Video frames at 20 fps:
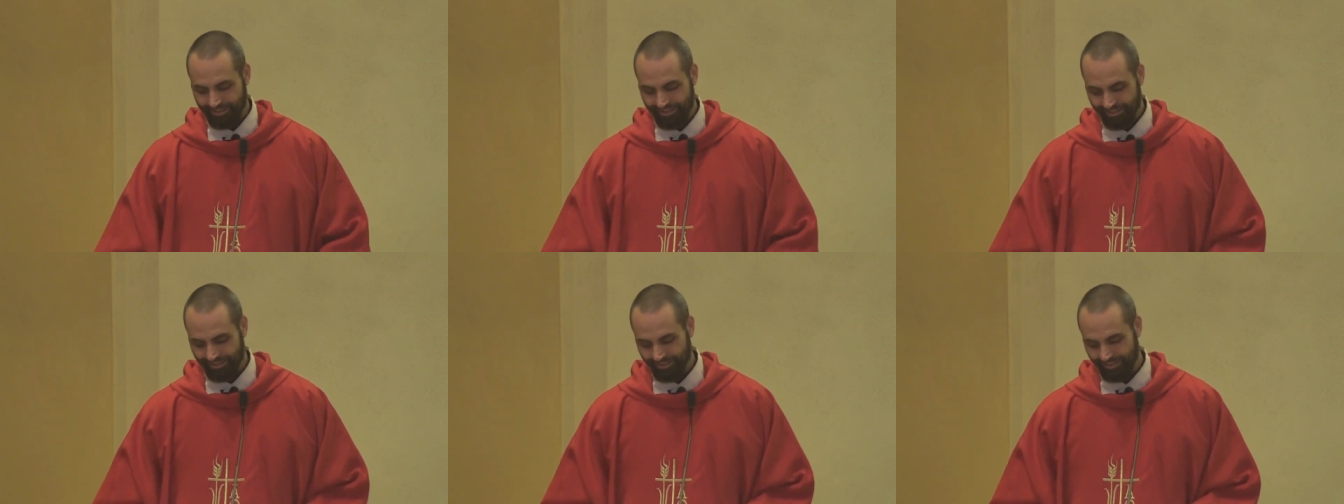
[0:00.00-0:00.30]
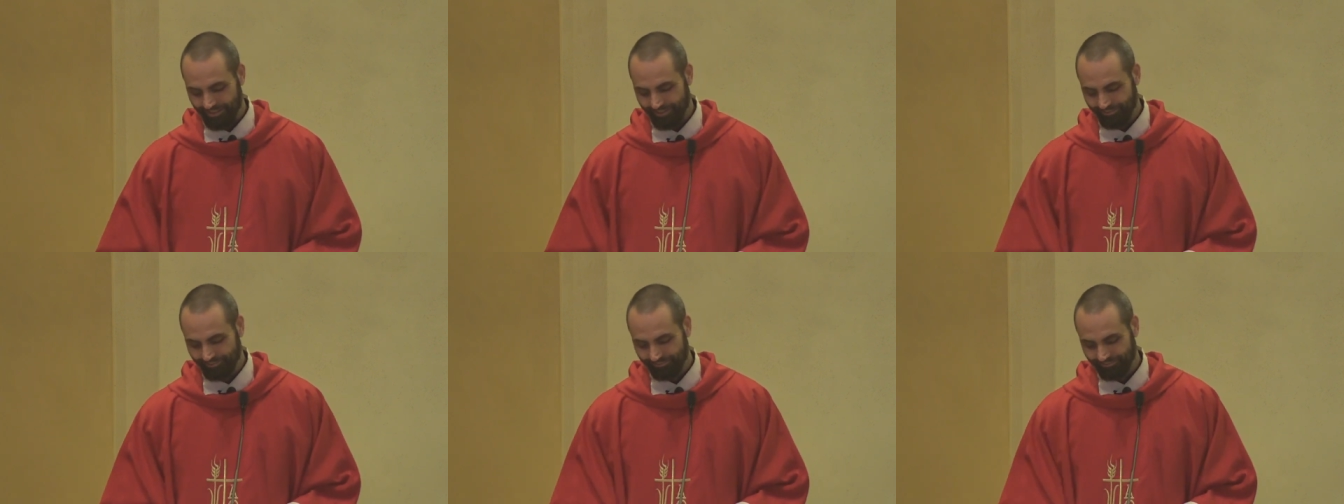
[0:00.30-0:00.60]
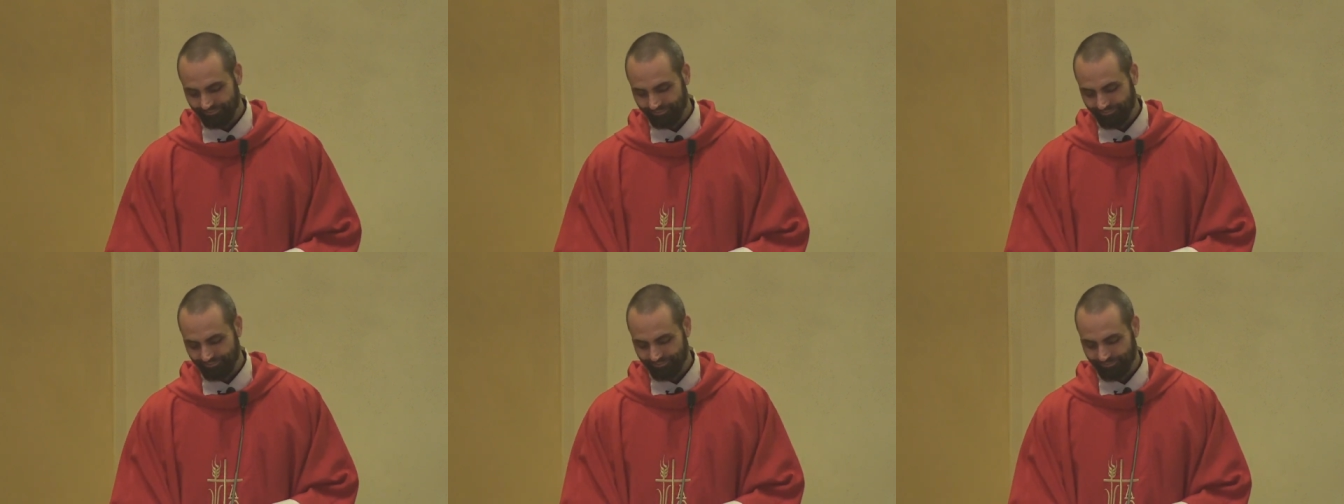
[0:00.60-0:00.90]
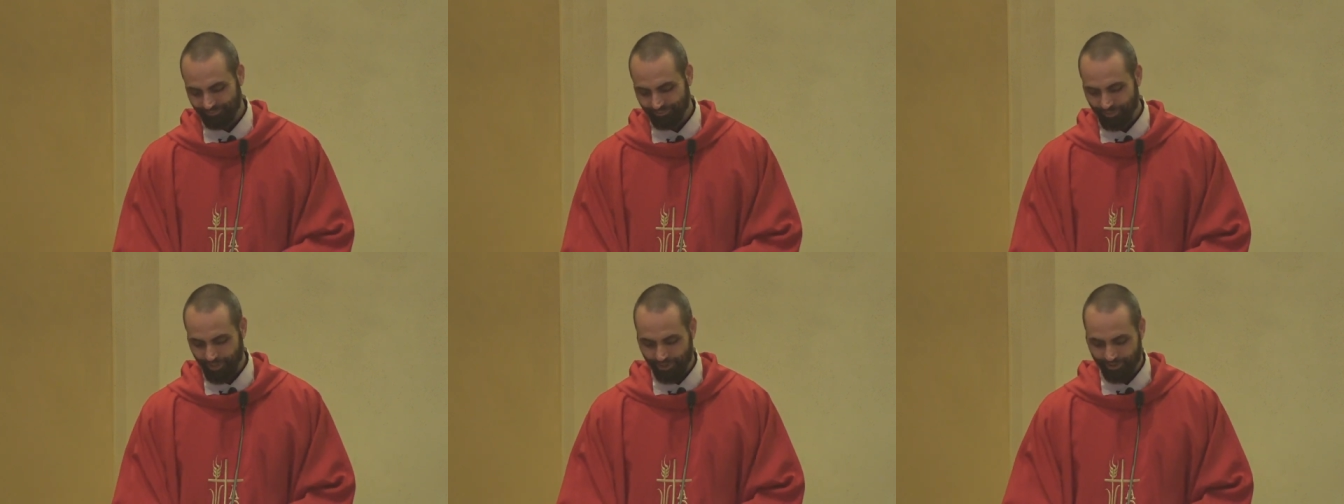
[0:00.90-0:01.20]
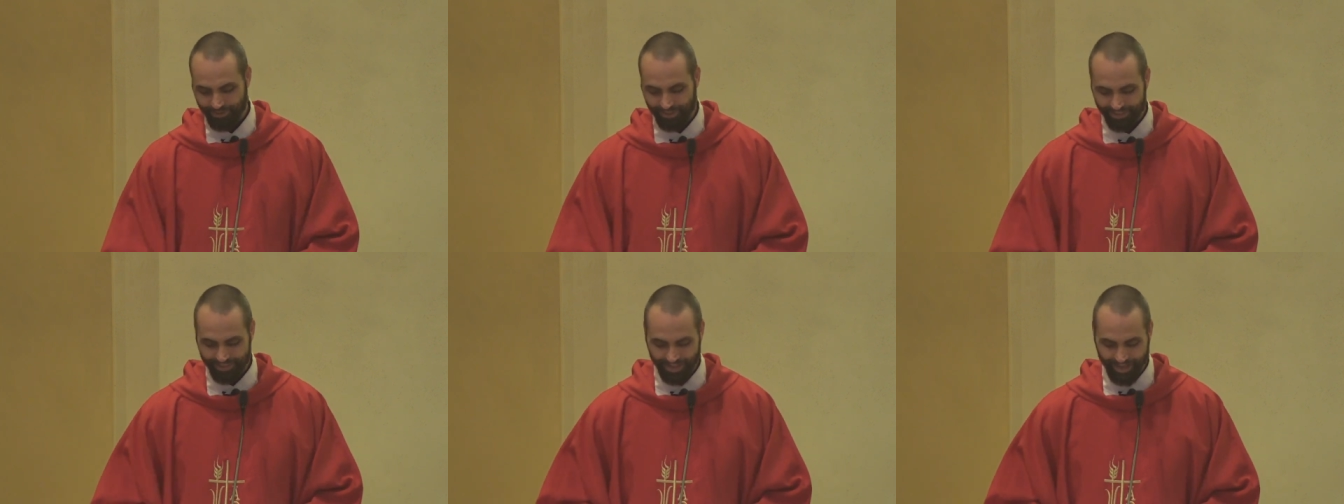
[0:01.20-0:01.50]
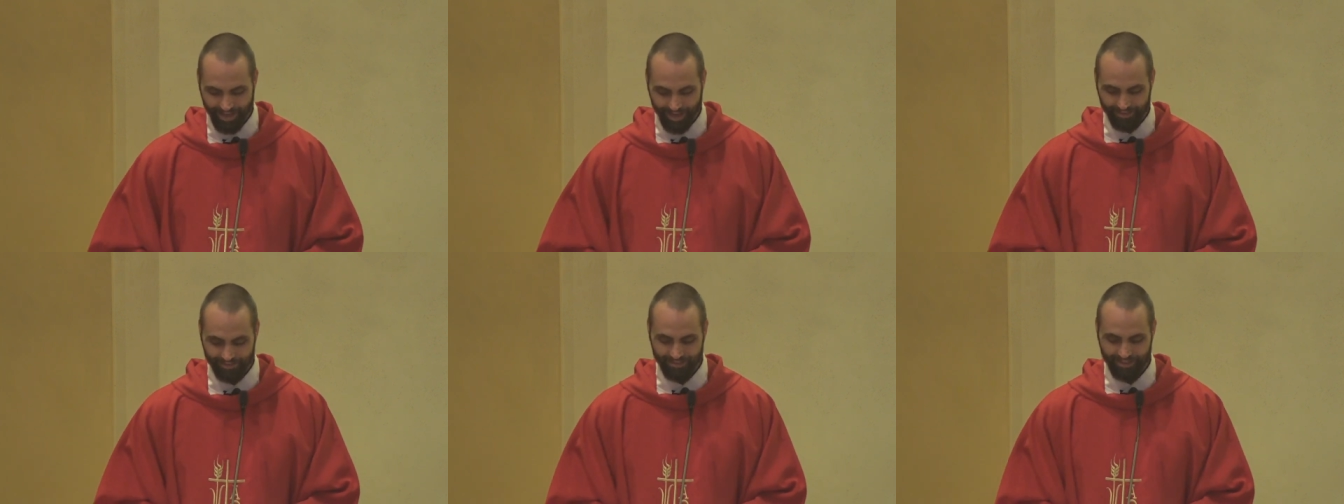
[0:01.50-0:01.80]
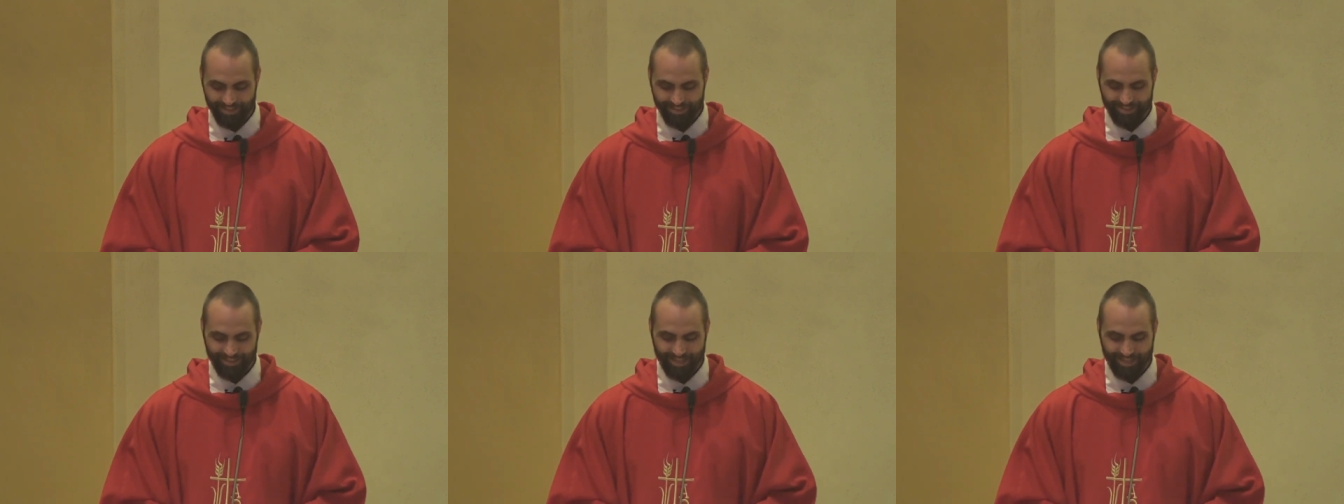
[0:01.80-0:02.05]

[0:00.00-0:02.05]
So, better just end this